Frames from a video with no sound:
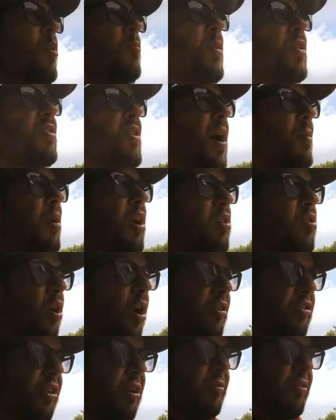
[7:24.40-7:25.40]
I hope it's coming
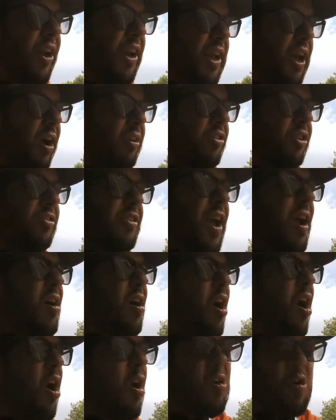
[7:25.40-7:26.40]
across on video
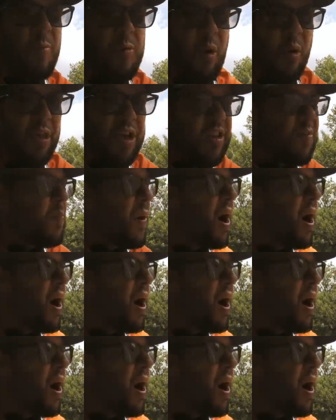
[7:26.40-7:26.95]
just how horrible